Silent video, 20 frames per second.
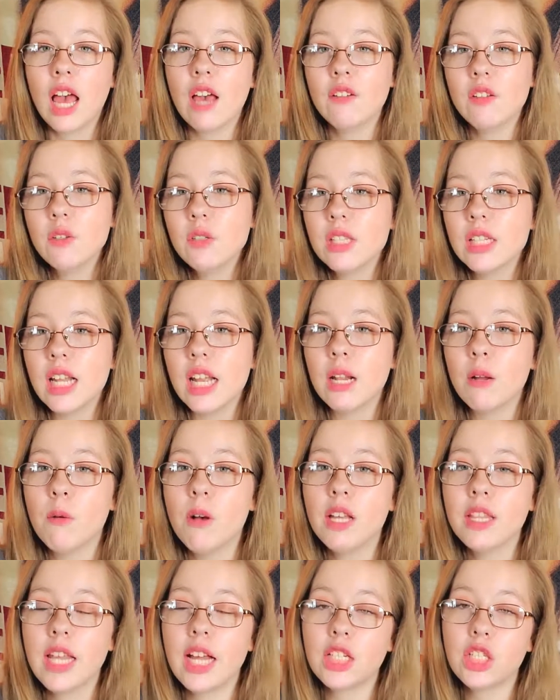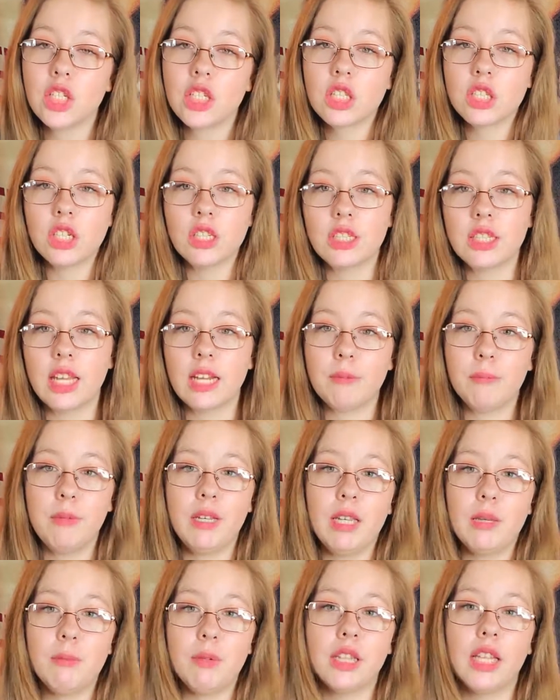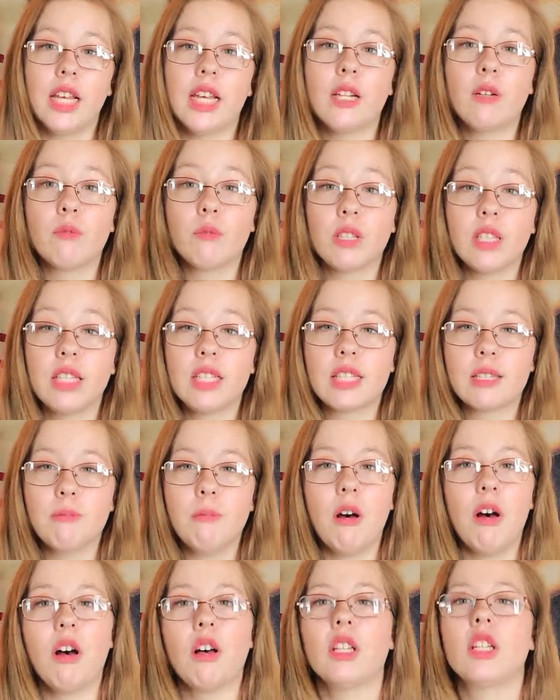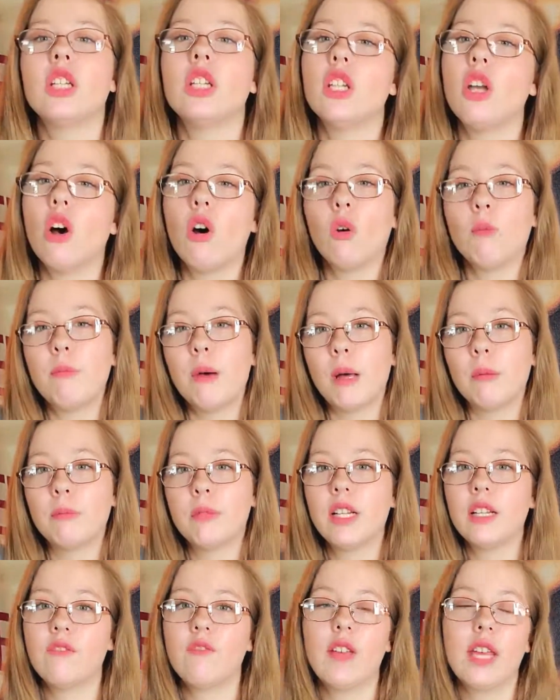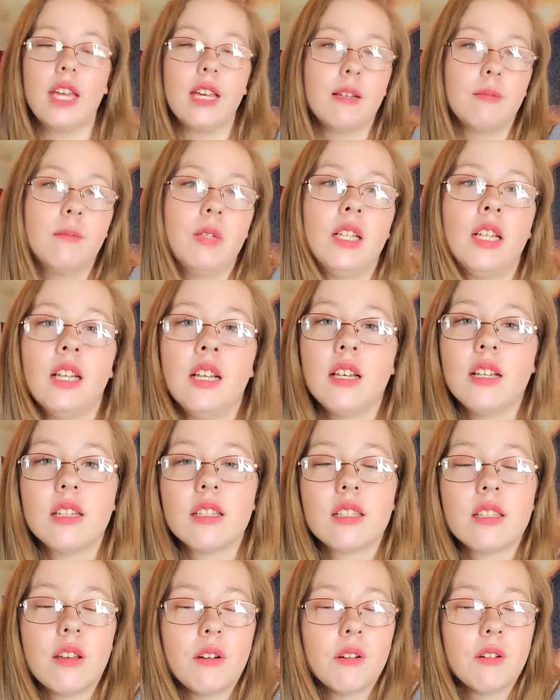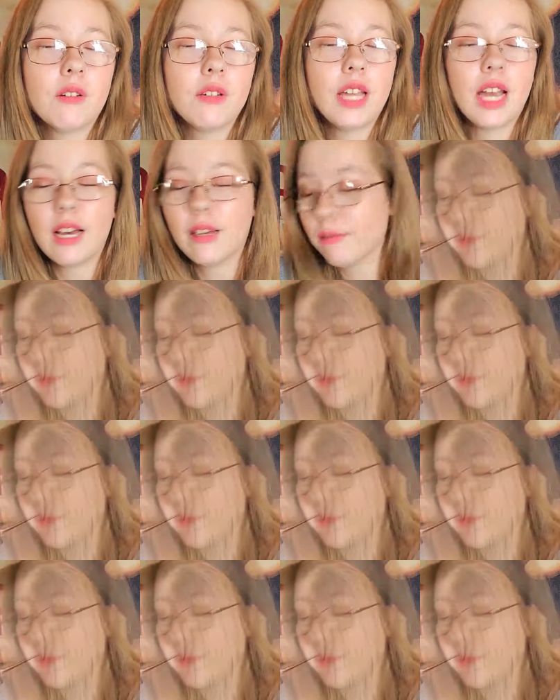you seen anyone that just looks like me but like really small, you know, pumpkin fam? So yeah.